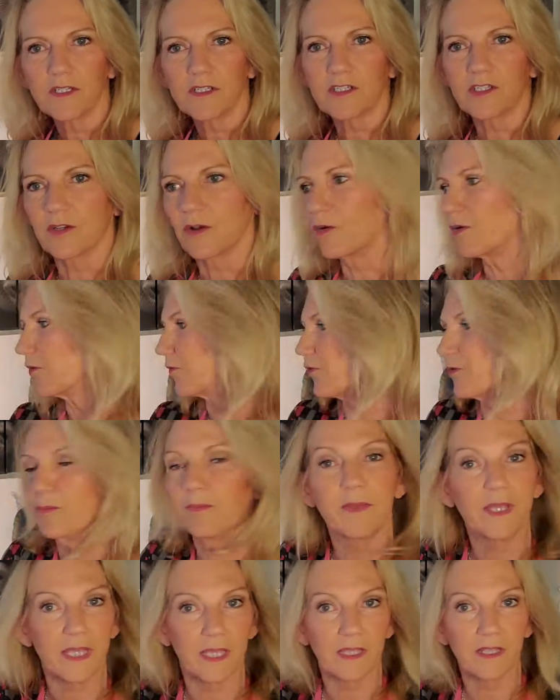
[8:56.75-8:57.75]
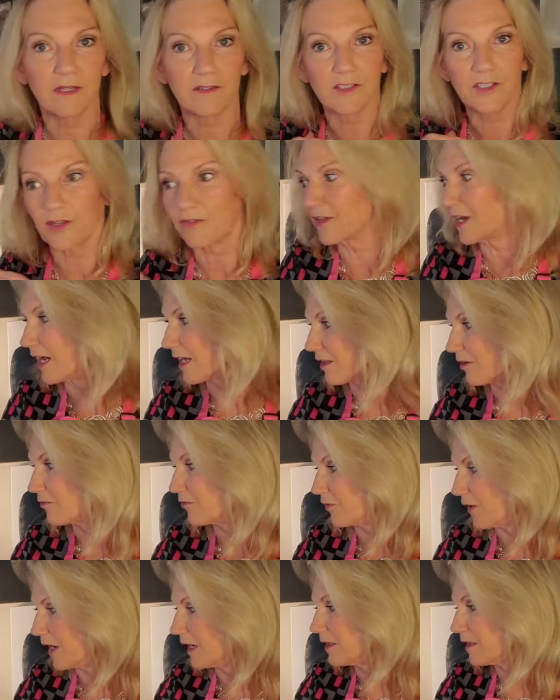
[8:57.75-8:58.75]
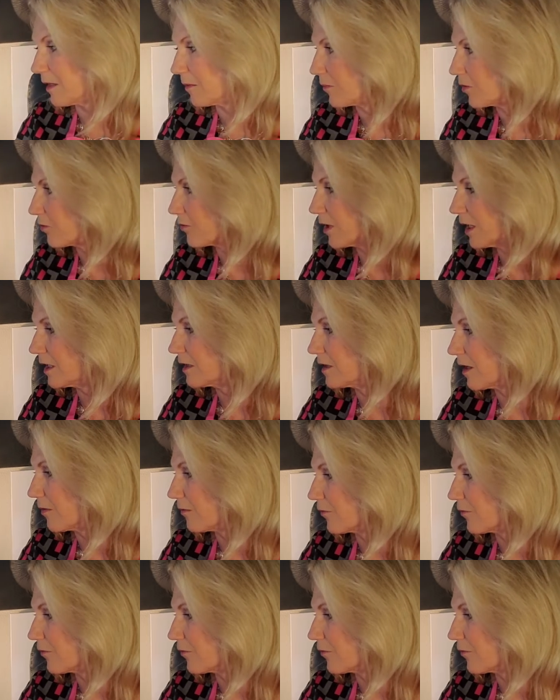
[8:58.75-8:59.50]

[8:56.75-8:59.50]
so for me, so that I can find them and read them,